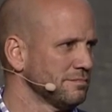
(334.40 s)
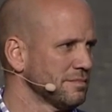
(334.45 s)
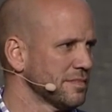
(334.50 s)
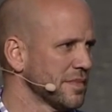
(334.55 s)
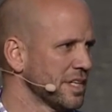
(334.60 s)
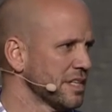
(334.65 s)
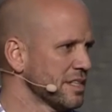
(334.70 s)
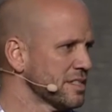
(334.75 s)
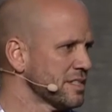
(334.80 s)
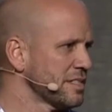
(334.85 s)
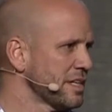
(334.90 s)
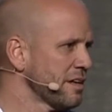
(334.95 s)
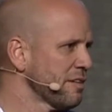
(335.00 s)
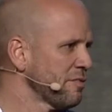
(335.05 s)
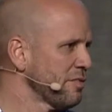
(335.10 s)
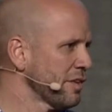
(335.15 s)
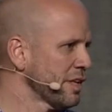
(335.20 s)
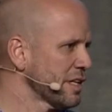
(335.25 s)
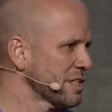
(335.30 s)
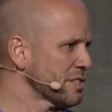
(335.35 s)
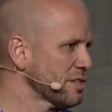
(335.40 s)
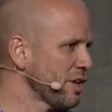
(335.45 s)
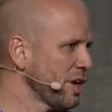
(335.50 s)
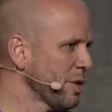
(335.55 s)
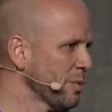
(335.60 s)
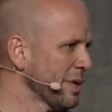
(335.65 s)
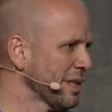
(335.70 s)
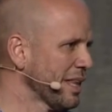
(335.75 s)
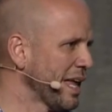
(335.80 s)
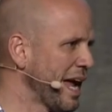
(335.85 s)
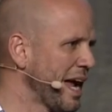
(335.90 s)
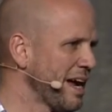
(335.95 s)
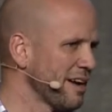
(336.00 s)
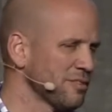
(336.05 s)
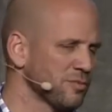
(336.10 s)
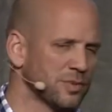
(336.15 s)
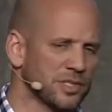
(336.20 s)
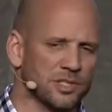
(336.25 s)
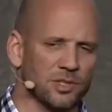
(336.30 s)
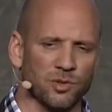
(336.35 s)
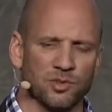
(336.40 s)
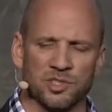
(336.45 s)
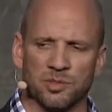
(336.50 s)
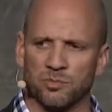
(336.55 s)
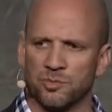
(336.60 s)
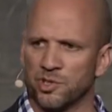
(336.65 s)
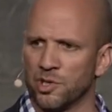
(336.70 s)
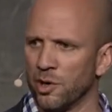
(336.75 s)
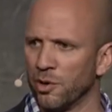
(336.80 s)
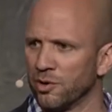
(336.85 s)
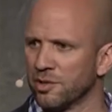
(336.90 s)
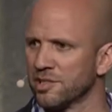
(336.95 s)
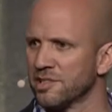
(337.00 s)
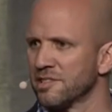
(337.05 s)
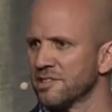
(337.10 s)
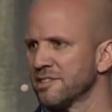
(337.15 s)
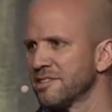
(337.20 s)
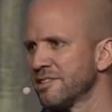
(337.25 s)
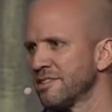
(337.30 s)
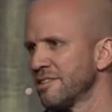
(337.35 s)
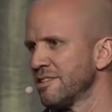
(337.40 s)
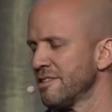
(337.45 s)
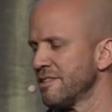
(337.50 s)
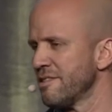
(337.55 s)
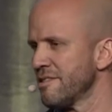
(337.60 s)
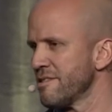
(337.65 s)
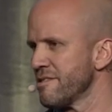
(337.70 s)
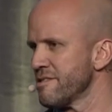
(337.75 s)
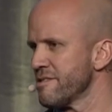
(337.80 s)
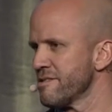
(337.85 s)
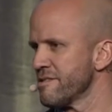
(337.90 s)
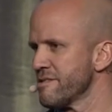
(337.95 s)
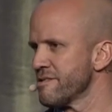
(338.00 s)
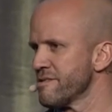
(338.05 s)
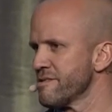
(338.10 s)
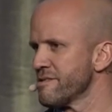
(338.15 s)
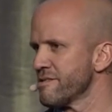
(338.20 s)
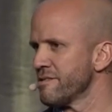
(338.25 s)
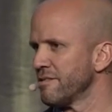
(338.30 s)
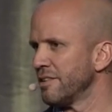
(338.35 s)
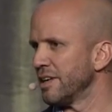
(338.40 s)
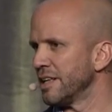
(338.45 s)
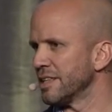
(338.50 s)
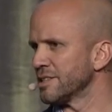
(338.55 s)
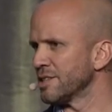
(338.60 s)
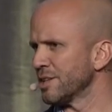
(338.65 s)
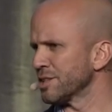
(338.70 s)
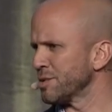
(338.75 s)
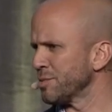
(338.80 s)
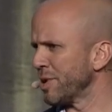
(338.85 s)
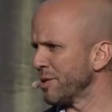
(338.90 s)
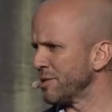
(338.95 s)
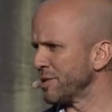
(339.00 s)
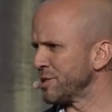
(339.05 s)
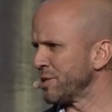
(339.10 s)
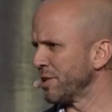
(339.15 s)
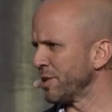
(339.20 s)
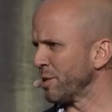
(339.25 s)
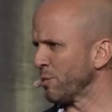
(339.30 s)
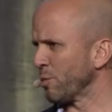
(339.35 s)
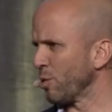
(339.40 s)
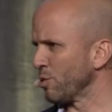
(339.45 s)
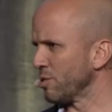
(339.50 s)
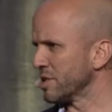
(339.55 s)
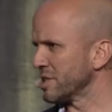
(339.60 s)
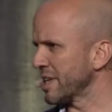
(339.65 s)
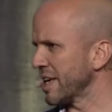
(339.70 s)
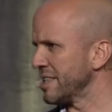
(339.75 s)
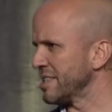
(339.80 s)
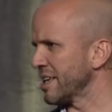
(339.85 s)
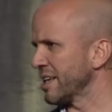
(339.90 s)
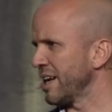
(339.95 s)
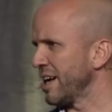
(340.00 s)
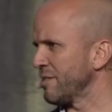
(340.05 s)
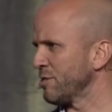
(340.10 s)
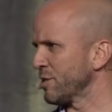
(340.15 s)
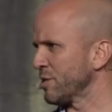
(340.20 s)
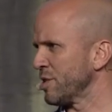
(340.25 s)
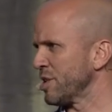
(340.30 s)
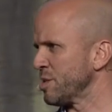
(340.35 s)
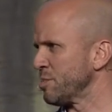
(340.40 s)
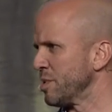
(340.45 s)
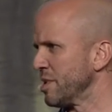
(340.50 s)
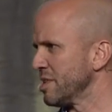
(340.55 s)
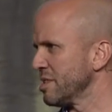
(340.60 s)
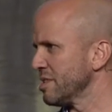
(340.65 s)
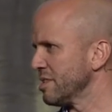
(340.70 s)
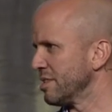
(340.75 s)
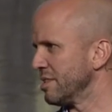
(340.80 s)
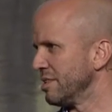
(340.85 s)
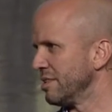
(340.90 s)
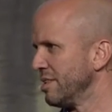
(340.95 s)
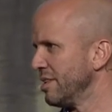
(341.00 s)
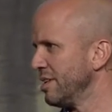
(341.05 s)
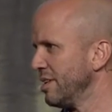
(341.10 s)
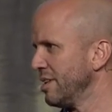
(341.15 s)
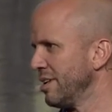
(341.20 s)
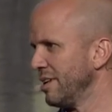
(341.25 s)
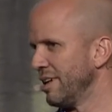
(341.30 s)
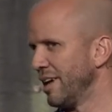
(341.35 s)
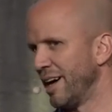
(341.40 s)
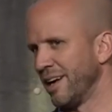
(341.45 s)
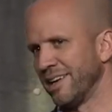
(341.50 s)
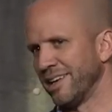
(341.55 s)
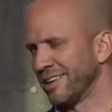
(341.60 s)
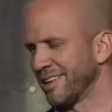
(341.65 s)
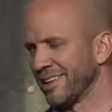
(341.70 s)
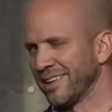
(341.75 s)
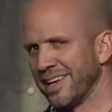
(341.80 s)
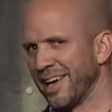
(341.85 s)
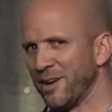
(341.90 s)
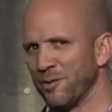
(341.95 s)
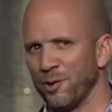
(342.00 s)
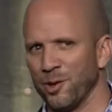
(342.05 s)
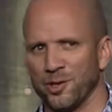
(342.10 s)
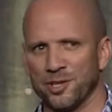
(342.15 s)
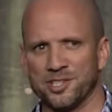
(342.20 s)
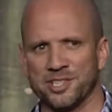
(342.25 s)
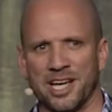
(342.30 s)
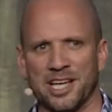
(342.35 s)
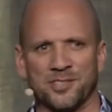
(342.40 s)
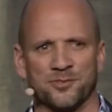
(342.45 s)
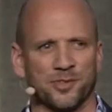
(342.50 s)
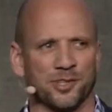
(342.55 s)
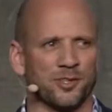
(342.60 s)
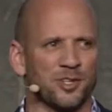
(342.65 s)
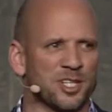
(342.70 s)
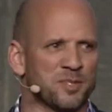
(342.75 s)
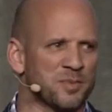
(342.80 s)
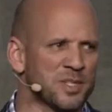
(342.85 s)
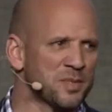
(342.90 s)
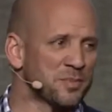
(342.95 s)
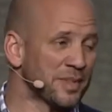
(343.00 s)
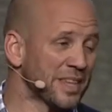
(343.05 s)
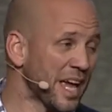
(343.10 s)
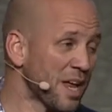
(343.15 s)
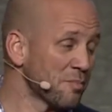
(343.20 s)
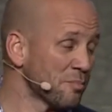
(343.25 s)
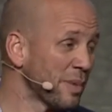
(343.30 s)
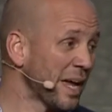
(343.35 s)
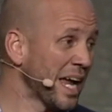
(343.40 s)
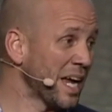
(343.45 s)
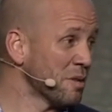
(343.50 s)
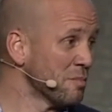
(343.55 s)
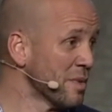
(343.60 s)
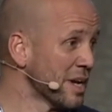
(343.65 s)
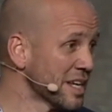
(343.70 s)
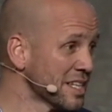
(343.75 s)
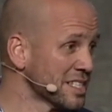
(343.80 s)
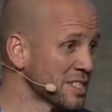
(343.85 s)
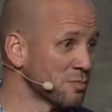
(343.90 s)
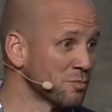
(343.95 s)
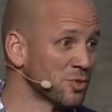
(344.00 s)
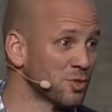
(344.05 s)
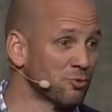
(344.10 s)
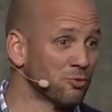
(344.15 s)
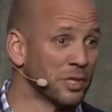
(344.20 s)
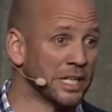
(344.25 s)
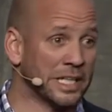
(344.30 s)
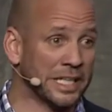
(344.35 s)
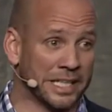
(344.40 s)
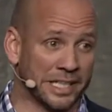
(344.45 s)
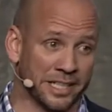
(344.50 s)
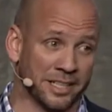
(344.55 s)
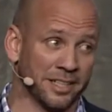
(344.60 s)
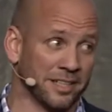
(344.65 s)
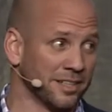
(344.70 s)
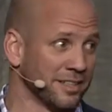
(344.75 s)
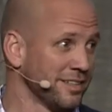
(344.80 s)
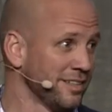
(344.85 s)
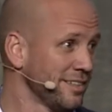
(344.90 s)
And instead of feeling sorry, we laughed, we told some jokes. I talked about returning the roller skates I got for Christmas, and I didn't get roller skates for Christmas, but that pain medicine was really good.